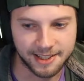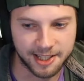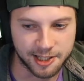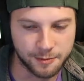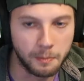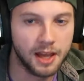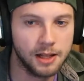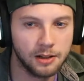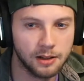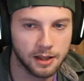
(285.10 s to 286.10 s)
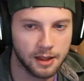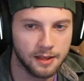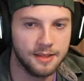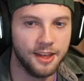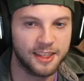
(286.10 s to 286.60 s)
smell
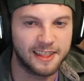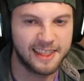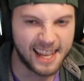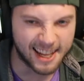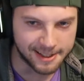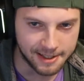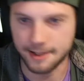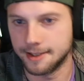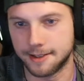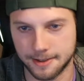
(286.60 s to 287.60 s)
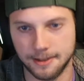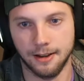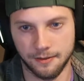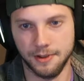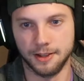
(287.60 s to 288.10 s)
the thickness
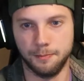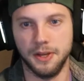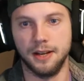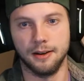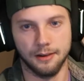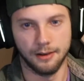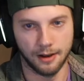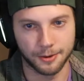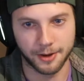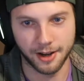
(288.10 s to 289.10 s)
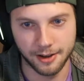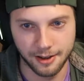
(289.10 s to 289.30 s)
of this beer. Okay.